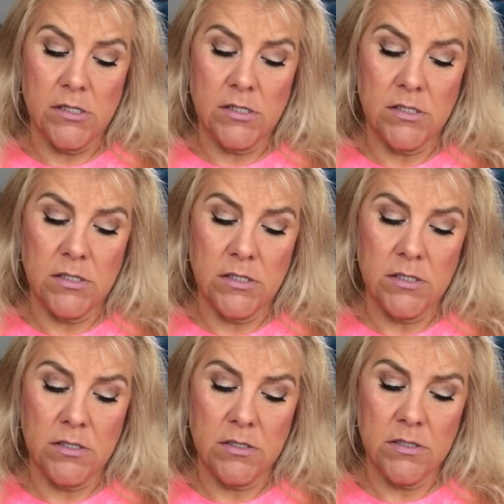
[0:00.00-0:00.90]

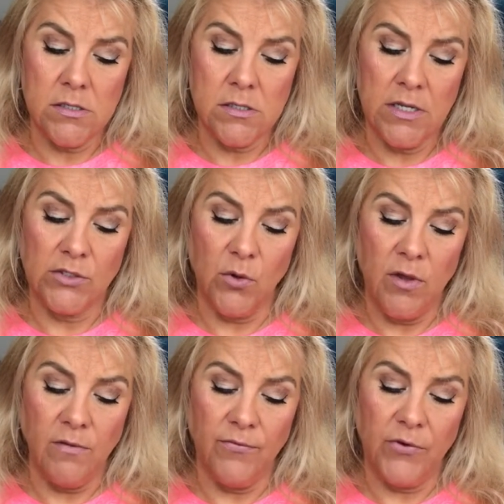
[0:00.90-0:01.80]
It's
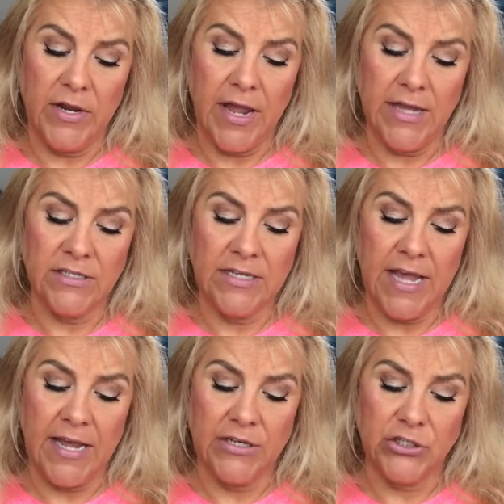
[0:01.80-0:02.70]
oil-free,
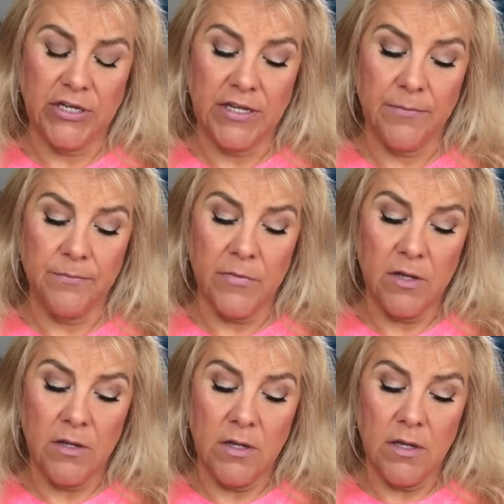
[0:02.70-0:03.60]
anti-aging.
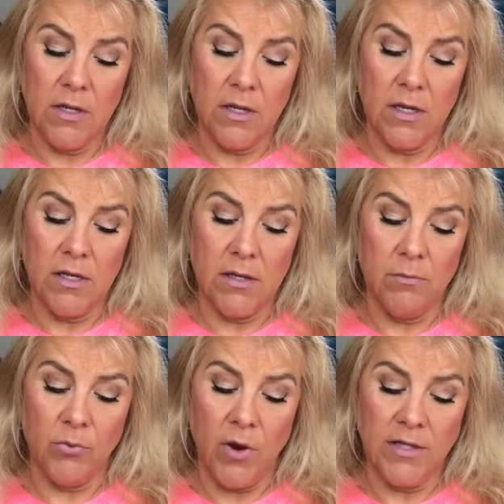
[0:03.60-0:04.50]

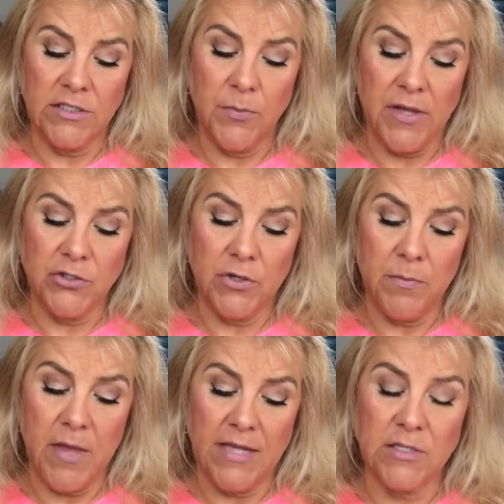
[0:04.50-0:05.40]
broad
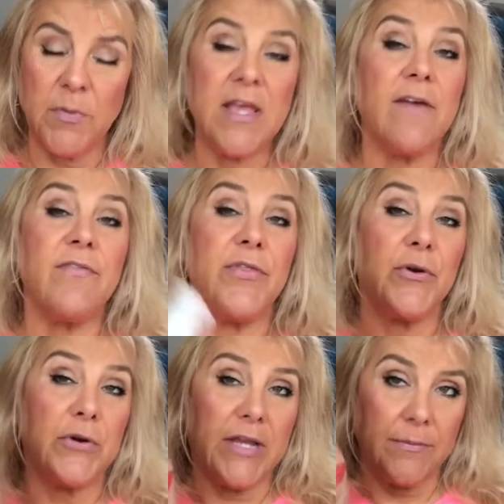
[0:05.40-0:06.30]
spectrum SPF
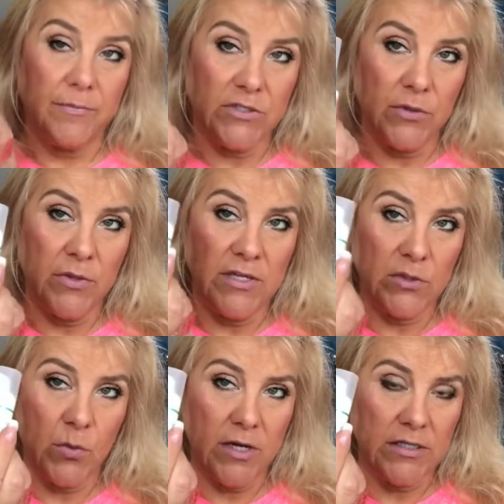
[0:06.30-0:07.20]
30. So
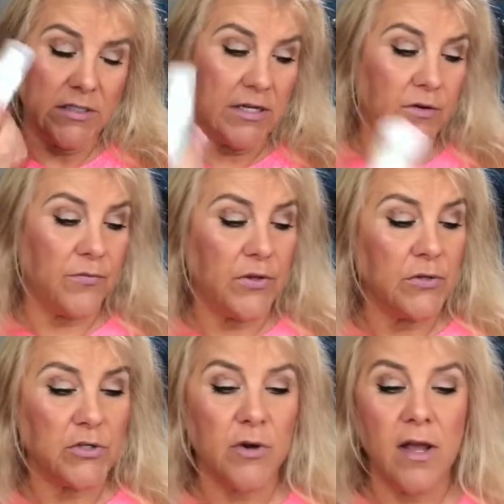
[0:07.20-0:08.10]
this one is in here for you
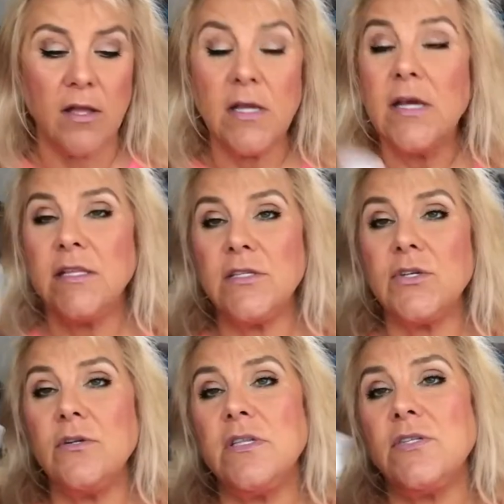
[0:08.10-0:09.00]
to try all. These
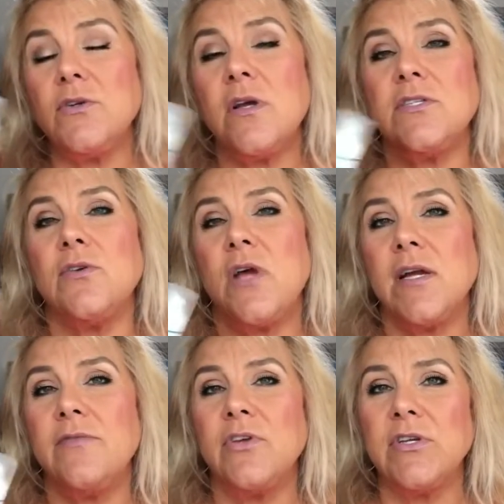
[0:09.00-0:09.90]
are also
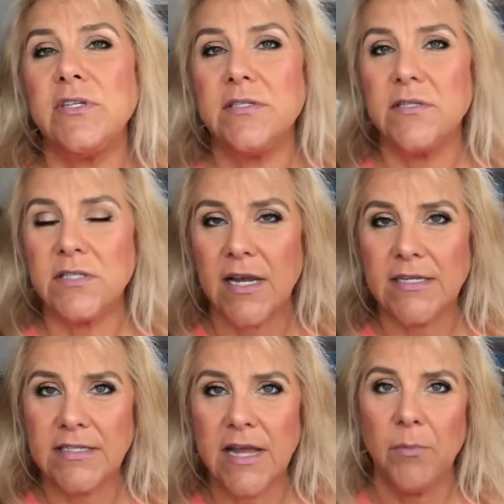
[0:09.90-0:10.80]
kind of good
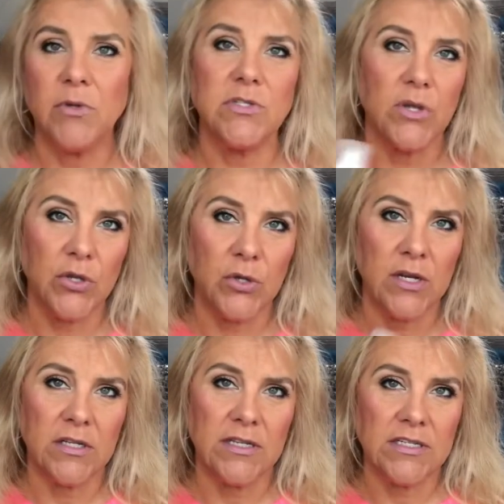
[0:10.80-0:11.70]
size samples, so you
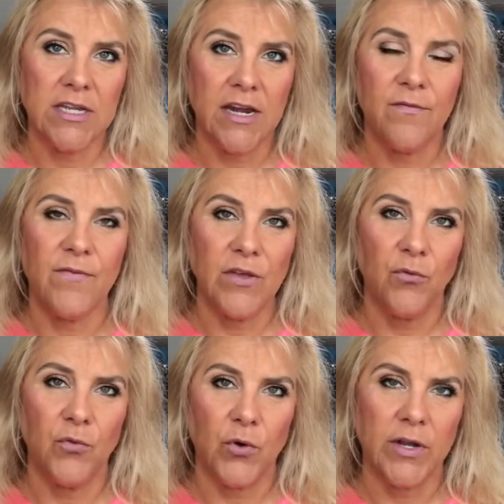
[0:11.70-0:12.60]
can at least get a feel
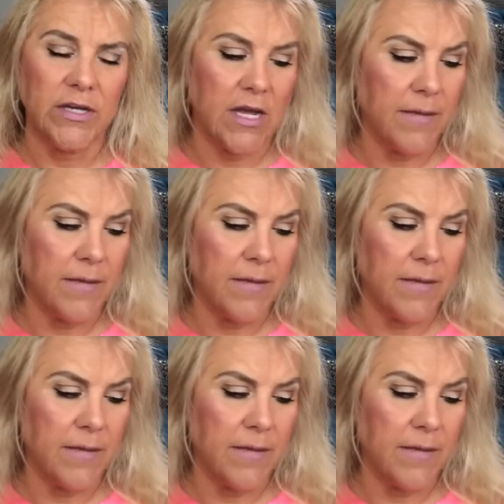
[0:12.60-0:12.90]
for it.